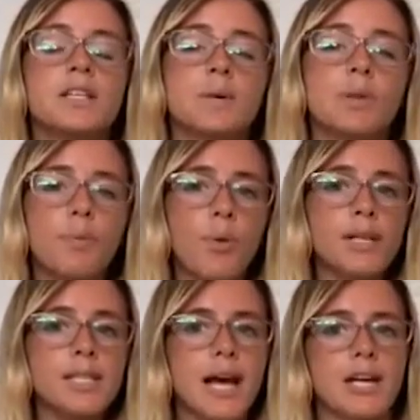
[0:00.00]
Some of the
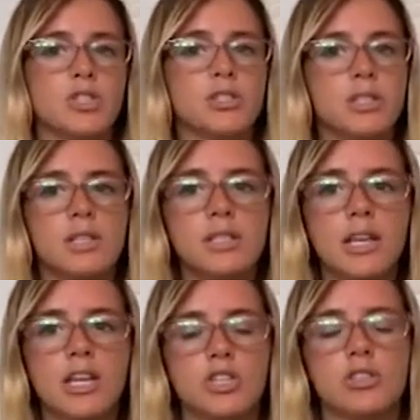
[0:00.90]
point's actions and
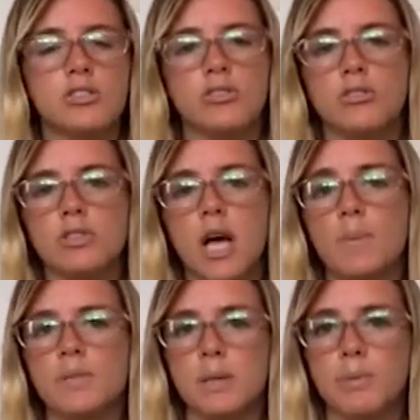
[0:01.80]
indications are known to
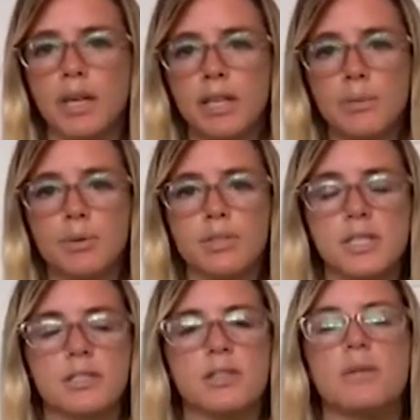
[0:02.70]
help stimulate the immune
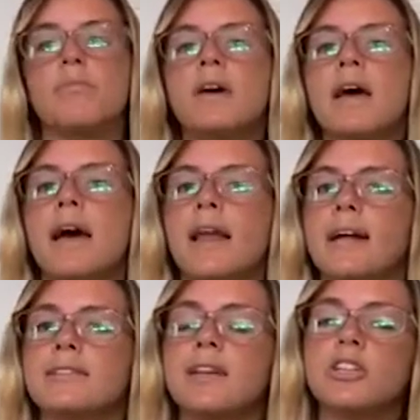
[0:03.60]
system,
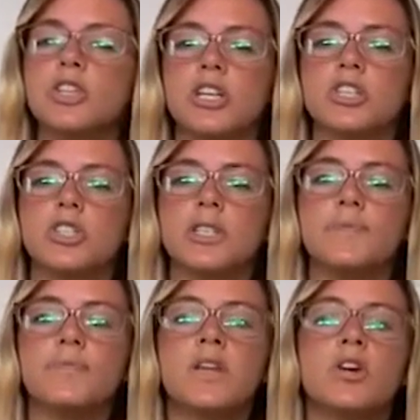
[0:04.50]
enhance
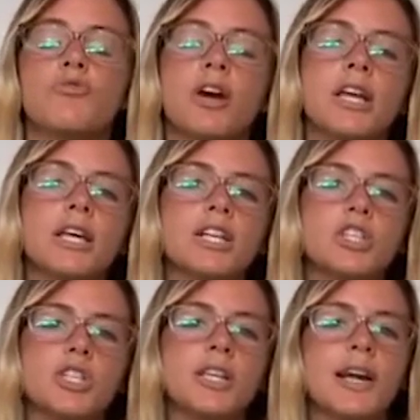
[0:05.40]
digestion, regulate
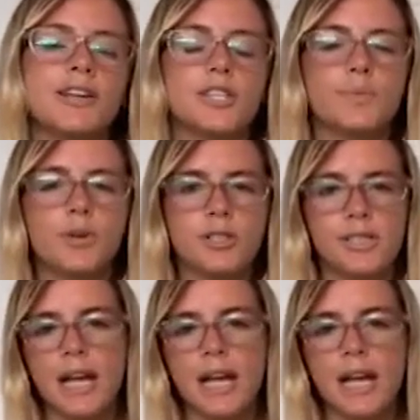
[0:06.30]
qi, and disperse